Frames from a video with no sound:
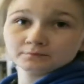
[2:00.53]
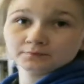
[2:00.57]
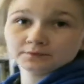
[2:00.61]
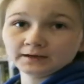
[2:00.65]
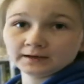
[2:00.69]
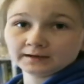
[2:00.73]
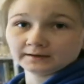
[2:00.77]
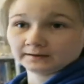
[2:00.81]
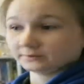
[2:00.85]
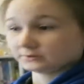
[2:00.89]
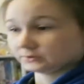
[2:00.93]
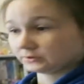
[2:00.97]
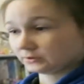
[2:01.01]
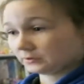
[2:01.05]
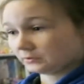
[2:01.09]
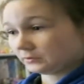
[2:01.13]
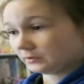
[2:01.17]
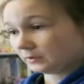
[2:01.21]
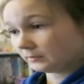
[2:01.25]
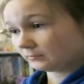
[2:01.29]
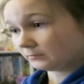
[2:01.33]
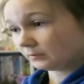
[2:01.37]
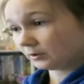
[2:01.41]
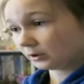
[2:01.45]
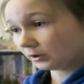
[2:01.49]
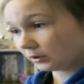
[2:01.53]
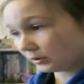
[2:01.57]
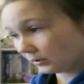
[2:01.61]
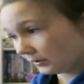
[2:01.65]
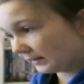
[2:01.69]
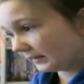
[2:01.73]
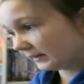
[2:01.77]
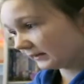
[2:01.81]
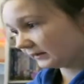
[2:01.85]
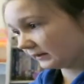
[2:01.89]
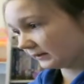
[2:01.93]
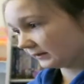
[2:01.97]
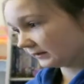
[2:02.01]
yeah, so um, I
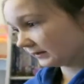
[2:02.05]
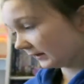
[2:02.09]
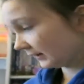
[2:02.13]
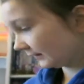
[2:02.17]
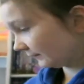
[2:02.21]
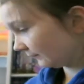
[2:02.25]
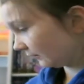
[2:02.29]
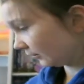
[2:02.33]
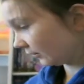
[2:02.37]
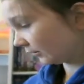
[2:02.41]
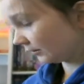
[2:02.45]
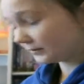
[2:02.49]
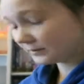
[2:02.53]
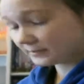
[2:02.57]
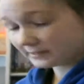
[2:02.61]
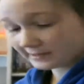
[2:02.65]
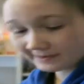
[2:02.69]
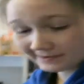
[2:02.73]
got edit day vlog